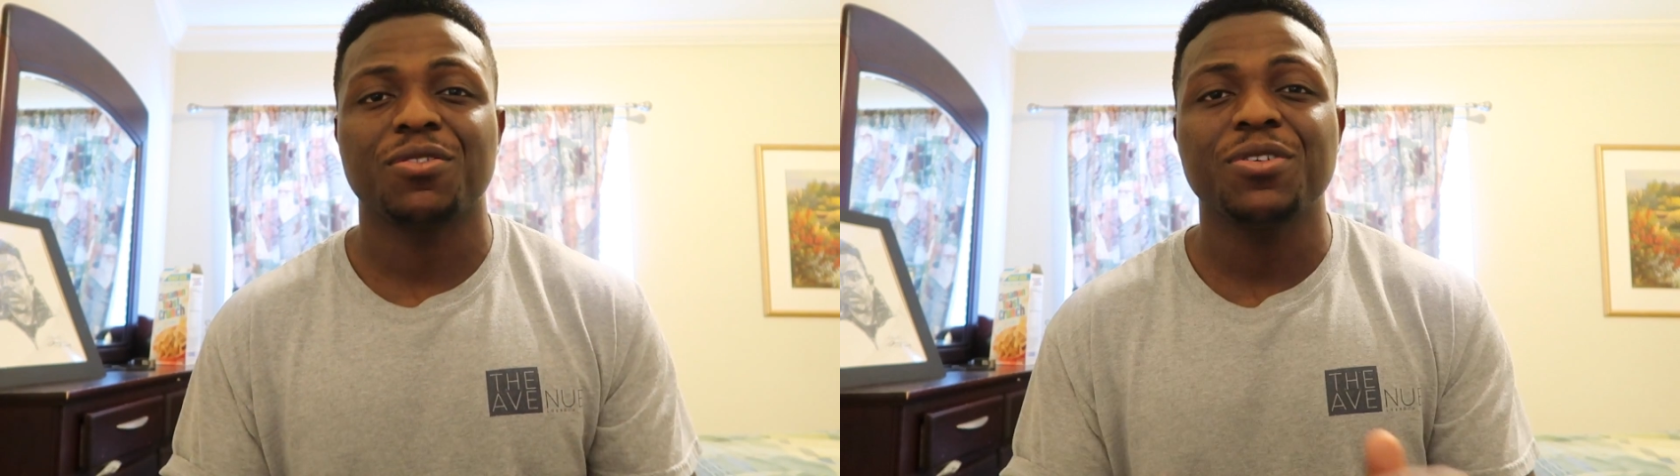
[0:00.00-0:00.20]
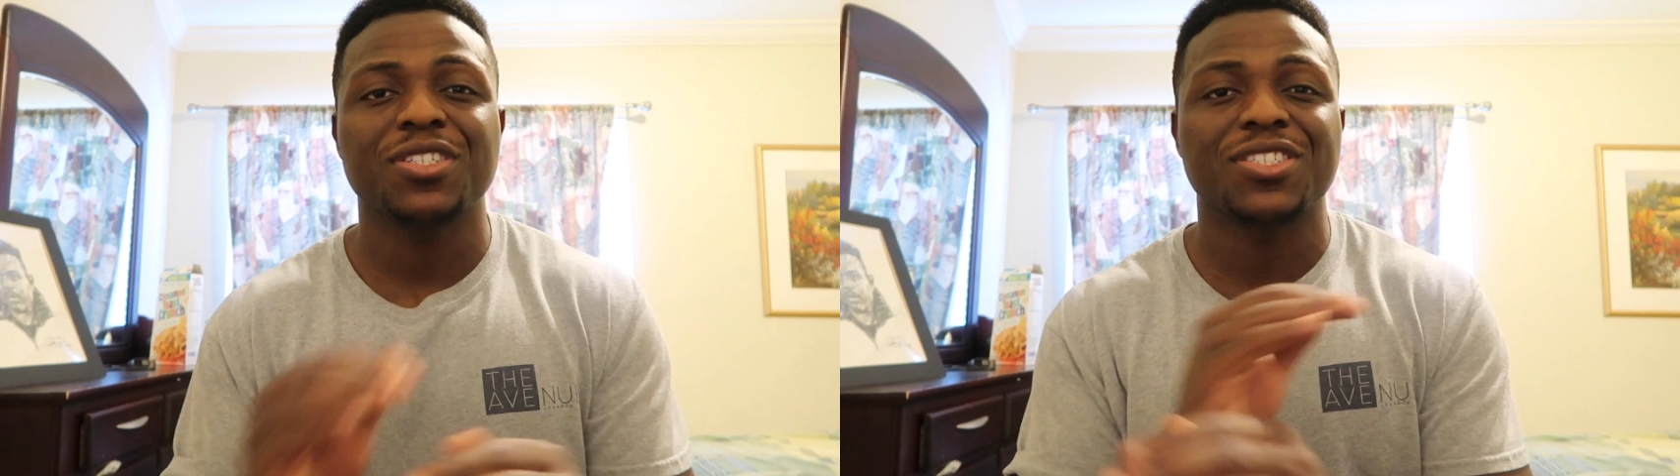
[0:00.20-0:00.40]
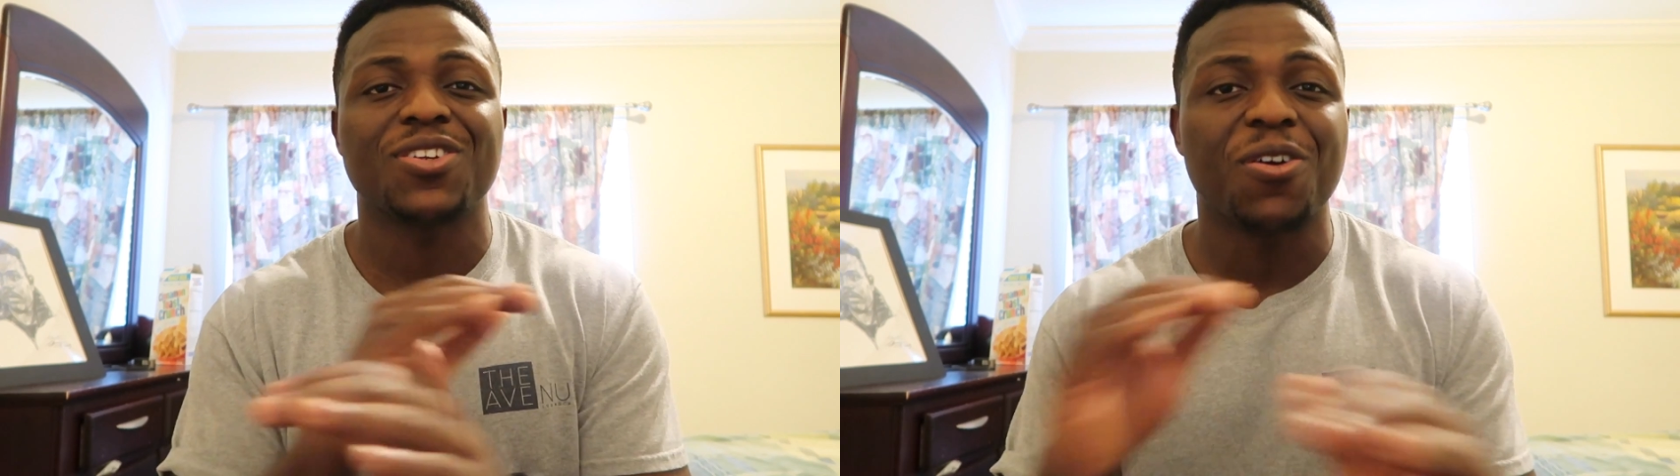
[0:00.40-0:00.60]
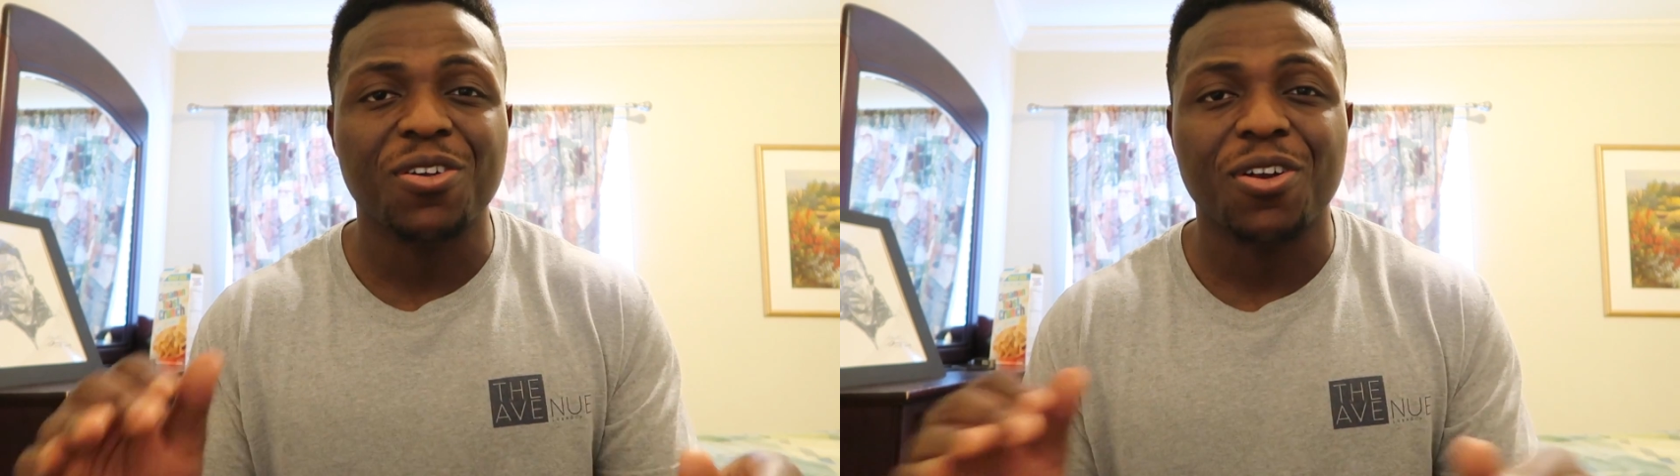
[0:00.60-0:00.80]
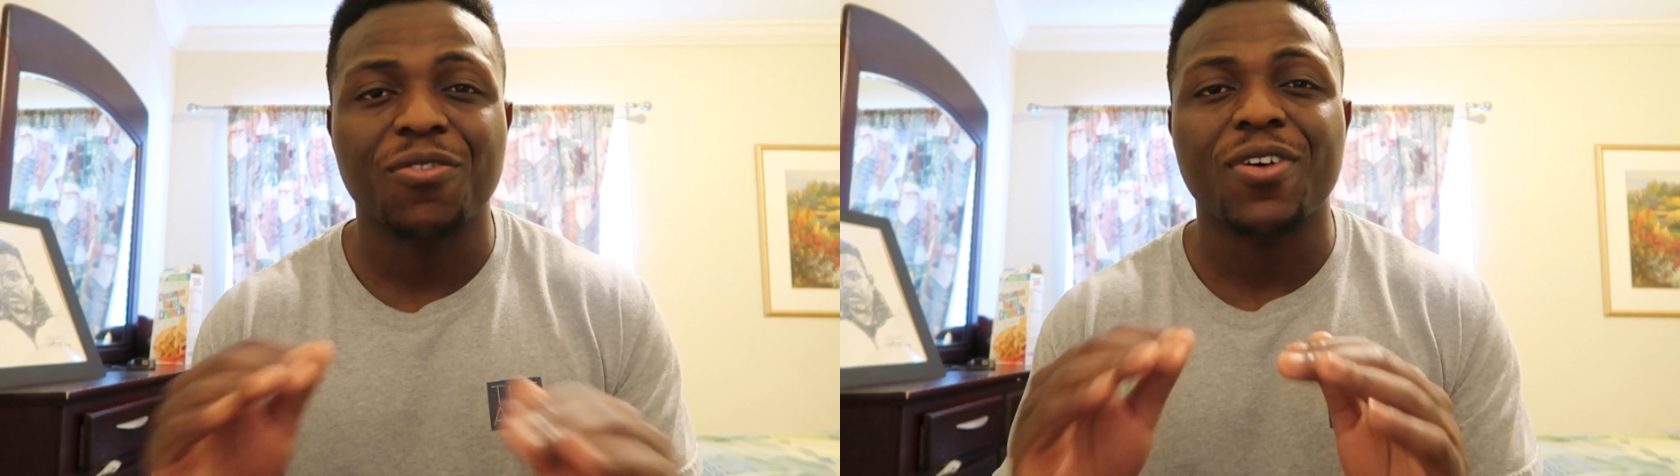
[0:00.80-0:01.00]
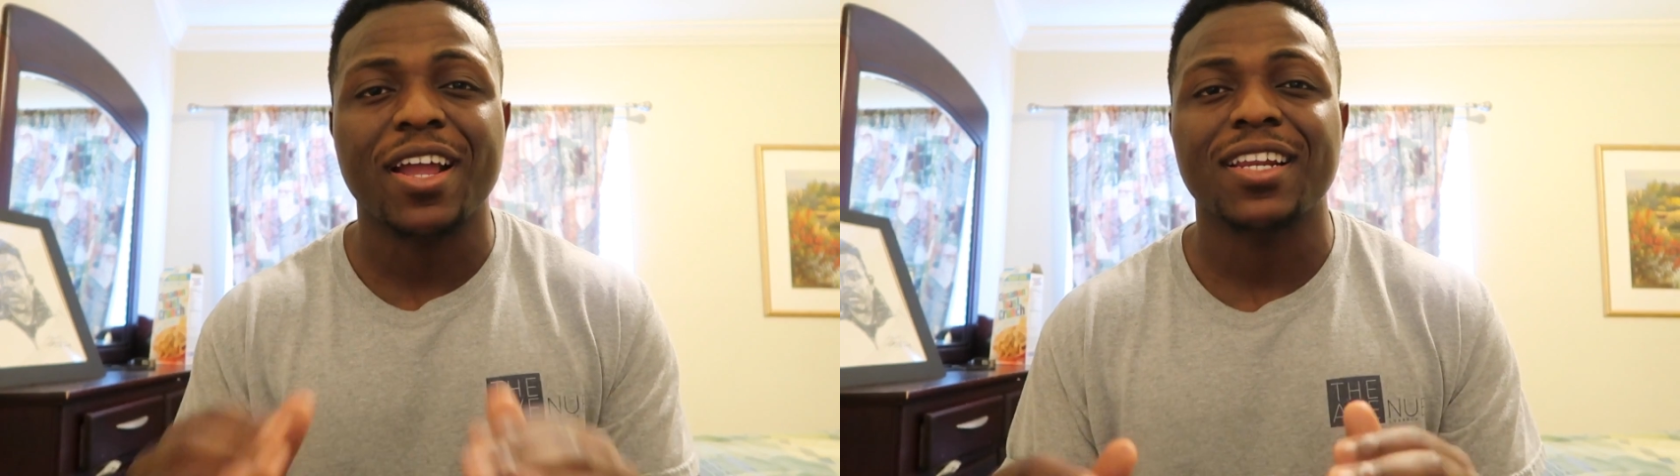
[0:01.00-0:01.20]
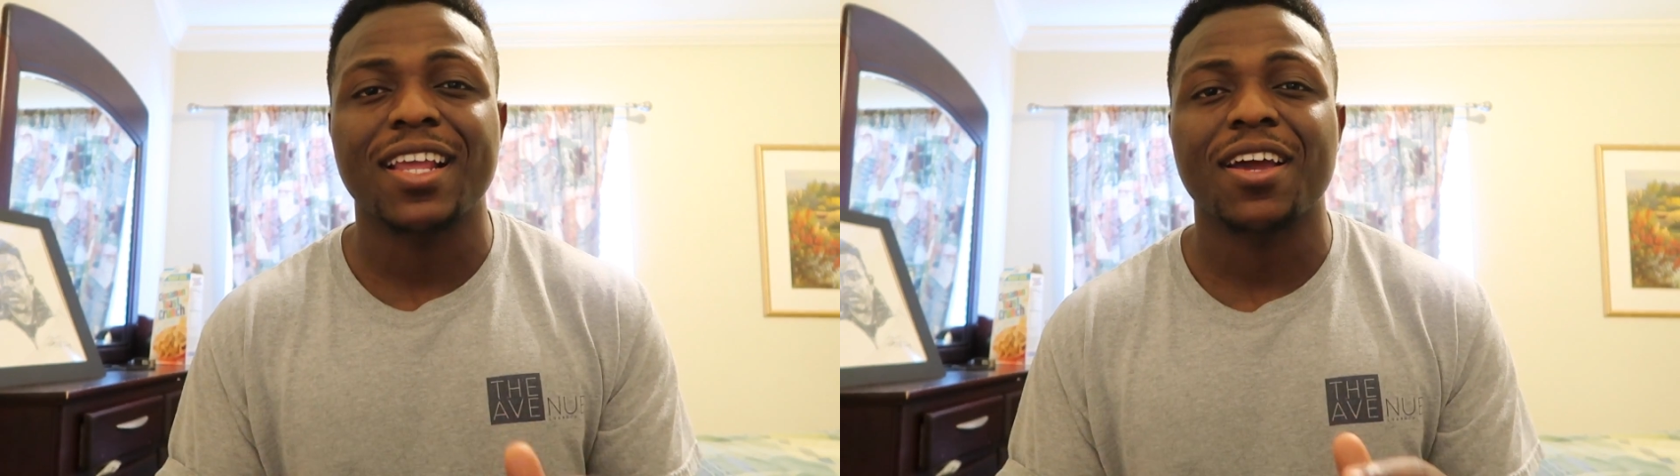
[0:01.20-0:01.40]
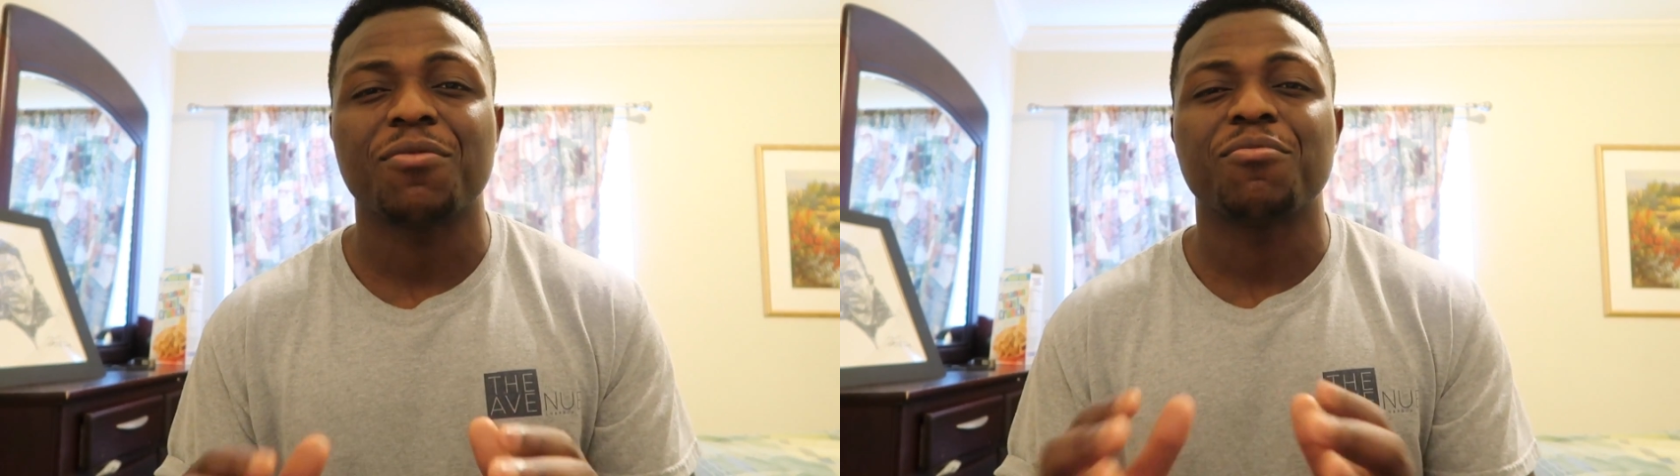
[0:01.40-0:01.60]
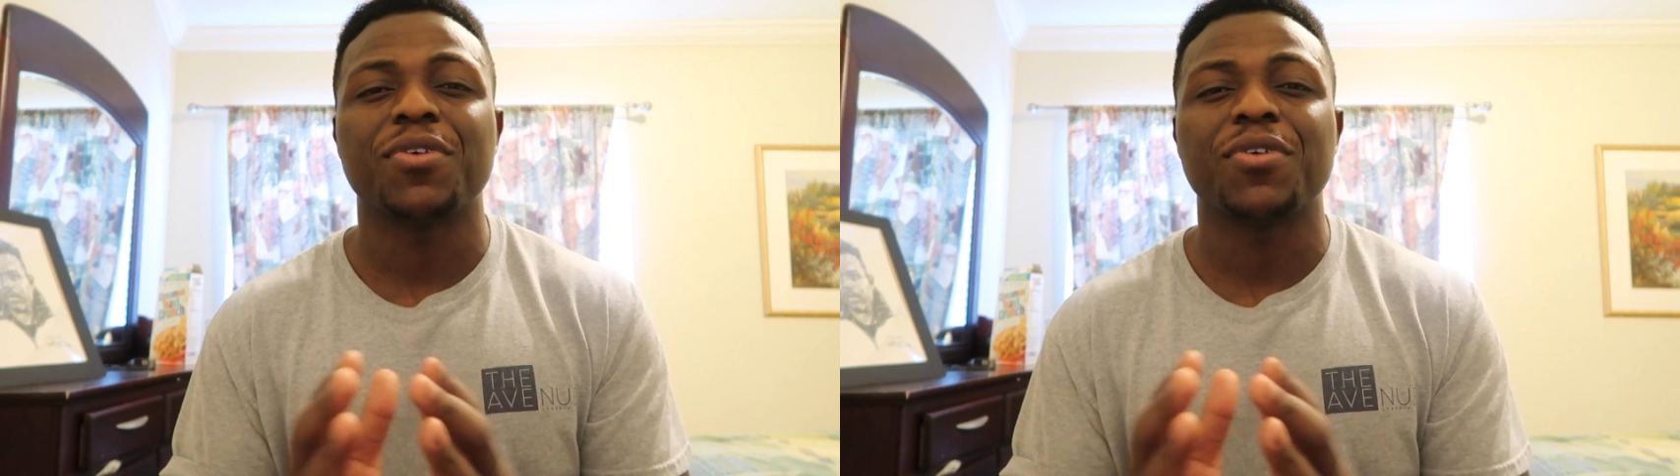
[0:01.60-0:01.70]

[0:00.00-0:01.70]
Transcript: you can just turn it off right now.